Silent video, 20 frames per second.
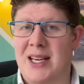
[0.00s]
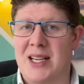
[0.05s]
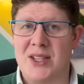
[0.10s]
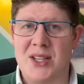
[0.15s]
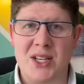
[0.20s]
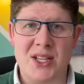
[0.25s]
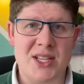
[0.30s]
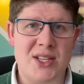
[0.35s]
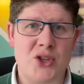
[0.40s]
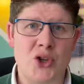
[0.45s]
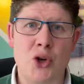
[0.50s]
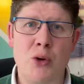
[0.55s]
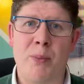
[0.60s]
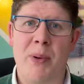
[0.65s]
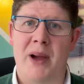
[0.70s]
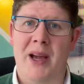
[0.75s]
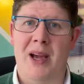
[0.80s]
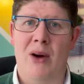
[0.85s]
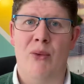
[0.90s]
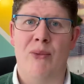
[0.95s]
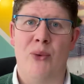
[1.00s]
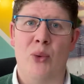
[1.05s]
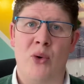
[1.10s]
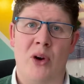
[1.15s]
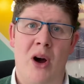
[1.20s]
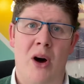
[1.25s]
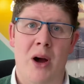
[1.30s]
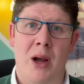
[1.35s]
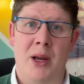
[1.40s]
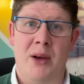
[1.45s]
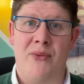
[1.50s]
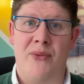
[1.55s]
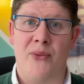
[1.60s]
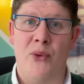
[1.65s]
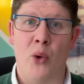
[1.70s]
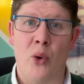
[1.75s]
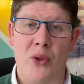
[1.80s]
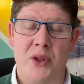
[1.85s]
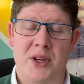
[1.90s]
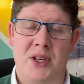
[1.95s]
is a super helpful guide
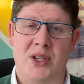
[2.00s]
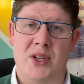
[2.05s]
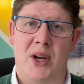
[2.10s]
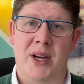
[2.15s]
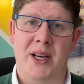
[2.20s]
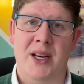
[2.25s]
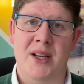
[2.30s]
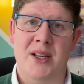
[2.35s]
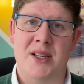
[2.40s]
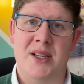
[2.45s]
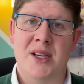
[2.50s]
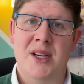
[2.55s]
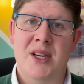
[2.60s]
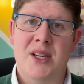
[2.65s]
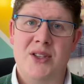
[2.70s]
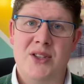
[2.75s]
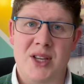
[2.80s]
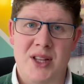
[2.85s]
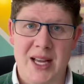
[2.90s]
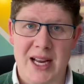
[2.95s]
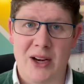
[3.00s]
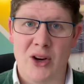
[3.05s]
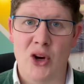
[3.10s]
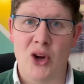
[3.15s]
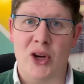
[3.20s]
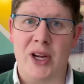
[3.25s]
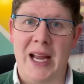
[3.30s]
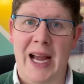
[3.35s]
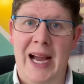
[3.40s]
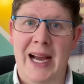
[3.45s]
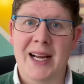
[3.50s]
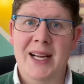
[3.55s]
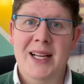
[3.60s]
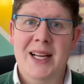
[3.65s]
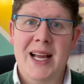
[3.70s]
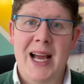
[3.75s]
for the designer to then look at.